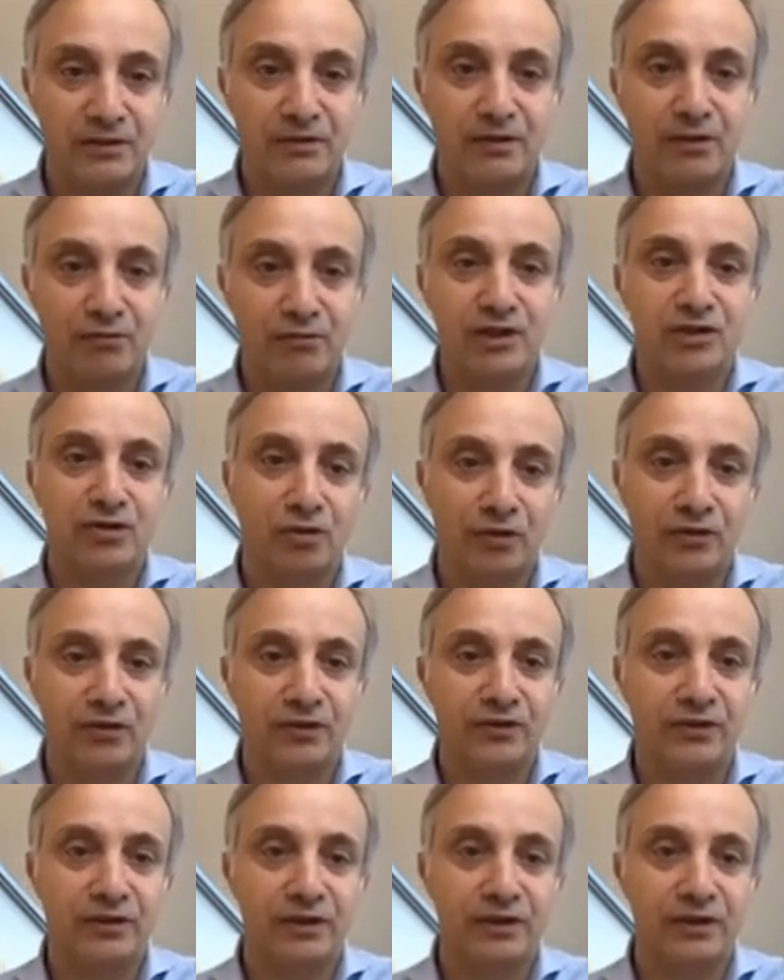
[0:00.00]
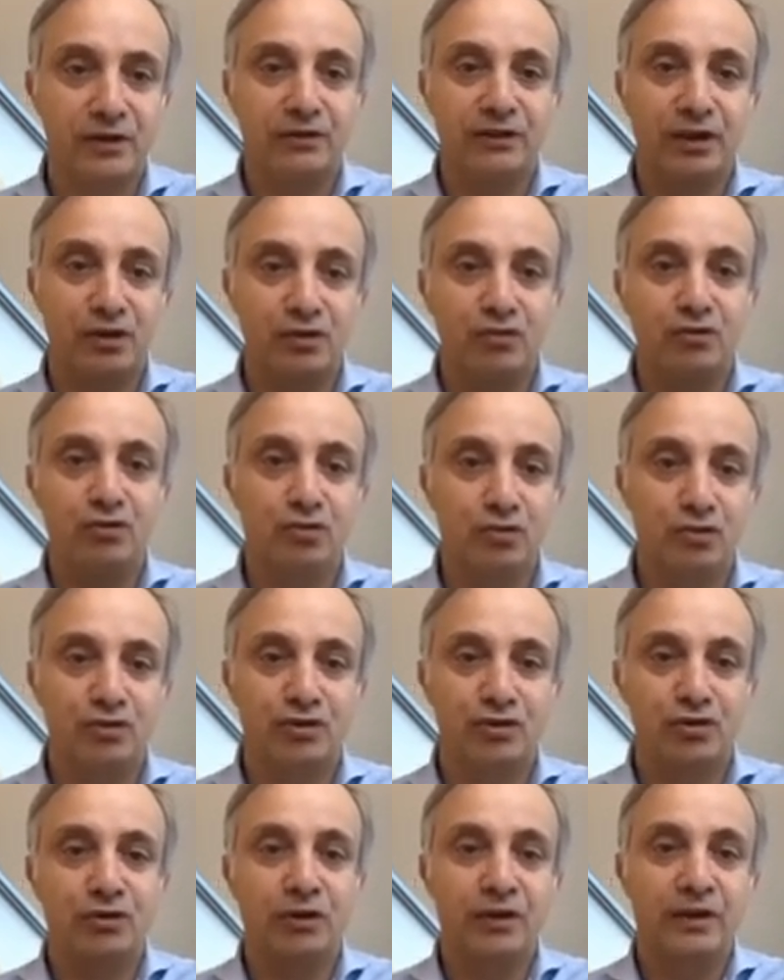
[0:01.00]
the resources, you know, that you use
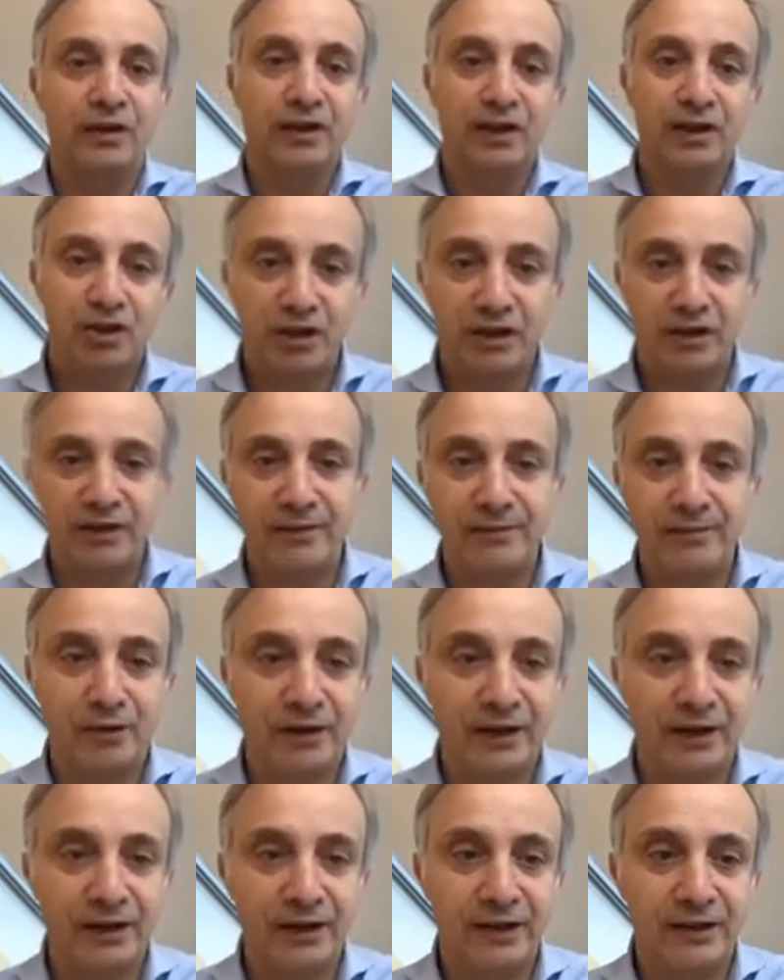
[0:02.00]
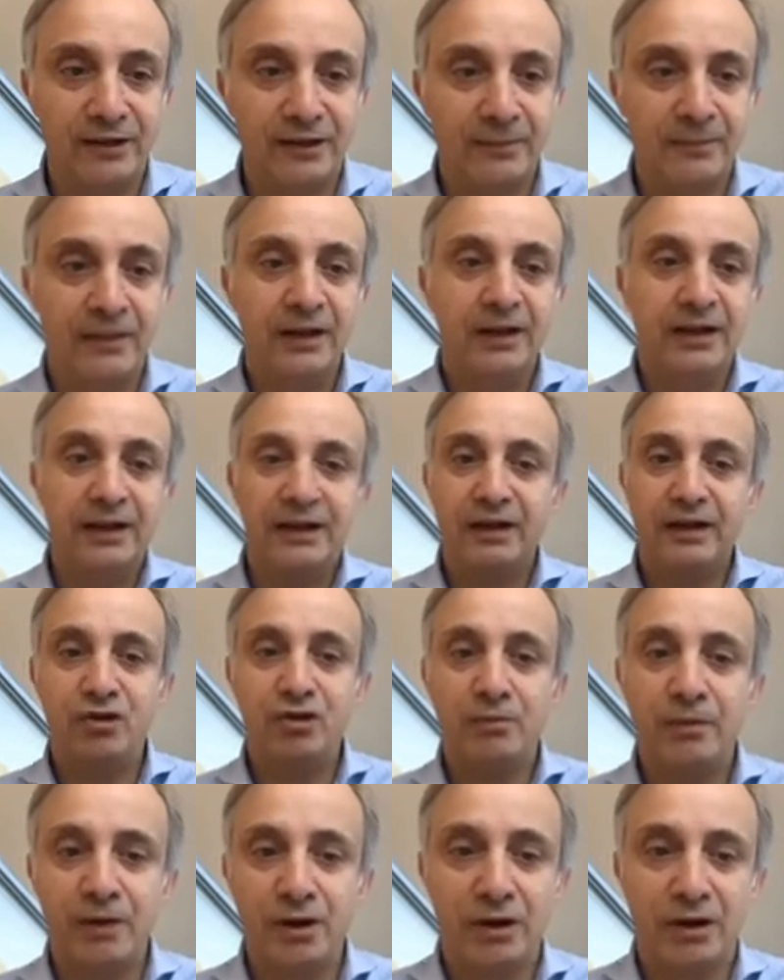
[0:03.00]
to generate more income. In a
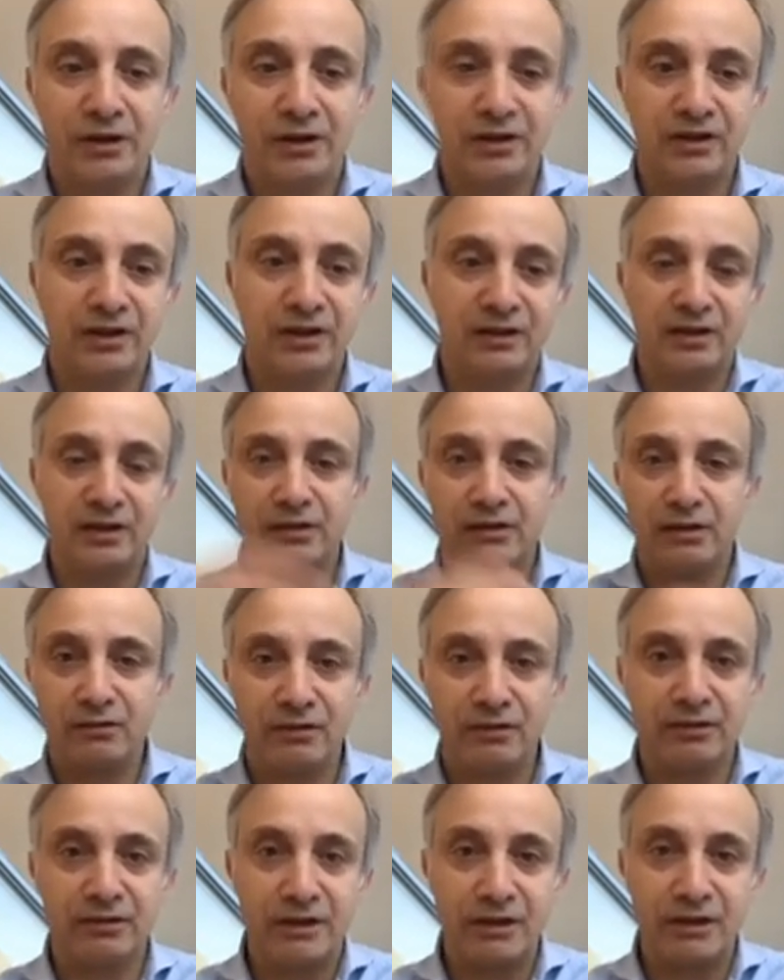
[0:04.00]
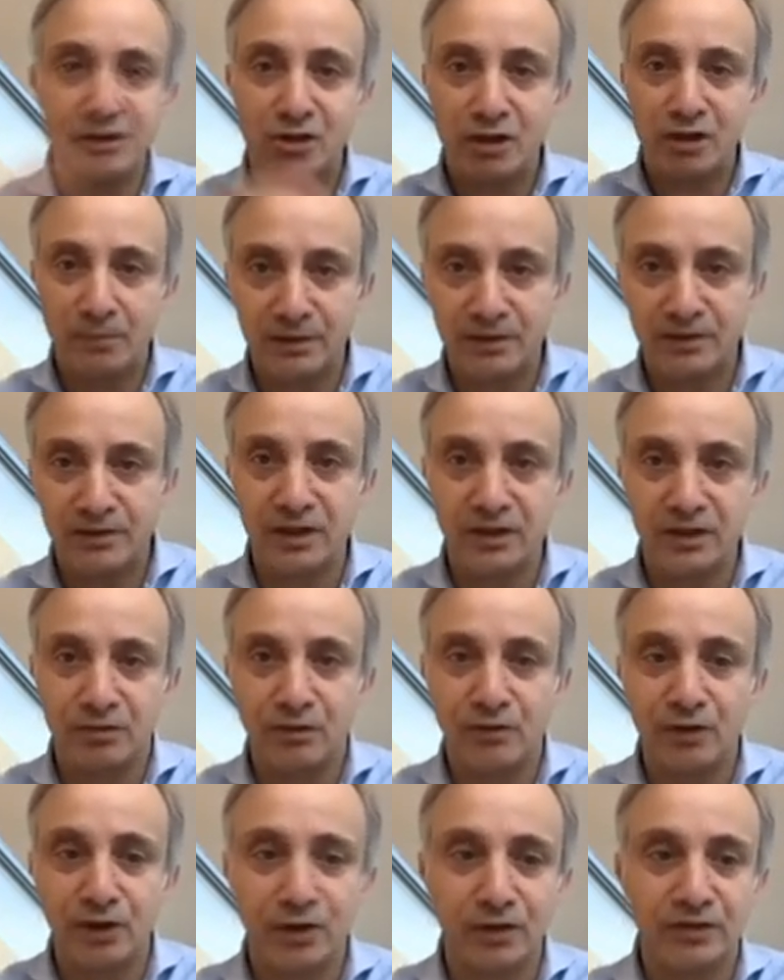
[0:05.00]
humanocracy, the, the relationship is, is
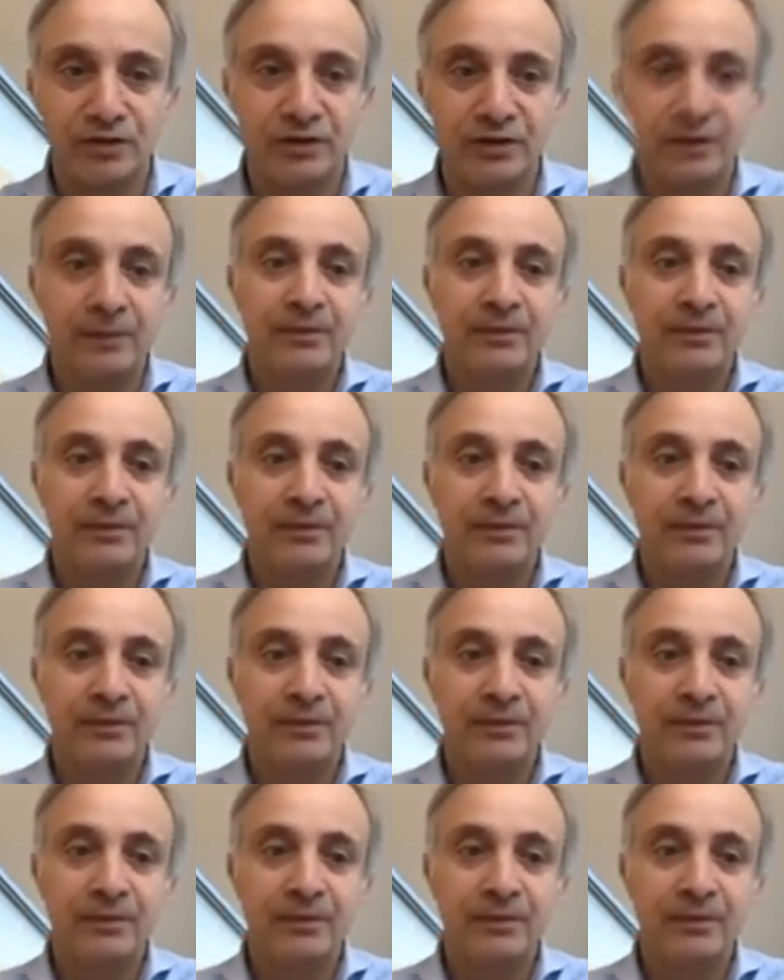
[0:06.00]
reversed